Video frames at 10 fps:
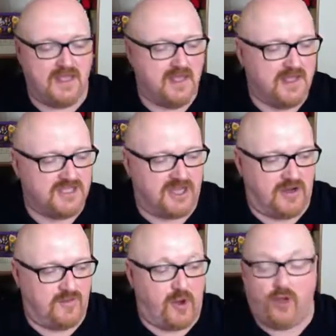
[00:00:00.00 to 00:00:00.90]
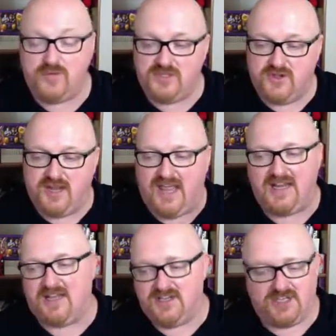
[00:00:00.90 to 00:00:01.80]
So Paul was doing a late
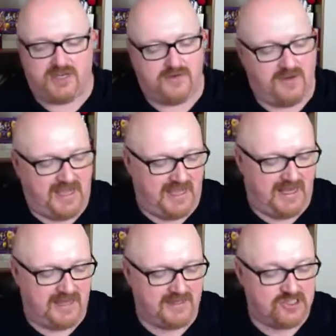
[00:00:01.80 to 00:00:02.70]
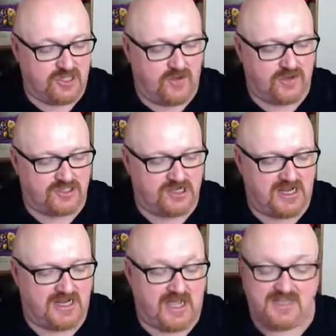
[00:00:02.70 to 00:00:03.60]
night show in
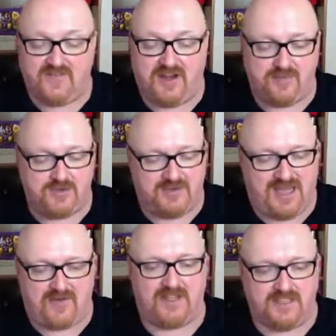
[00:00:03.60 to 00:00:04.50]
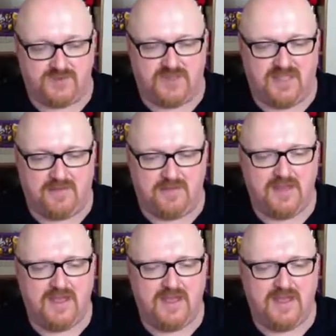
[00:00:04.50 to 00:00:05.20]
Stoke-on-Trent. I developed some characters with him.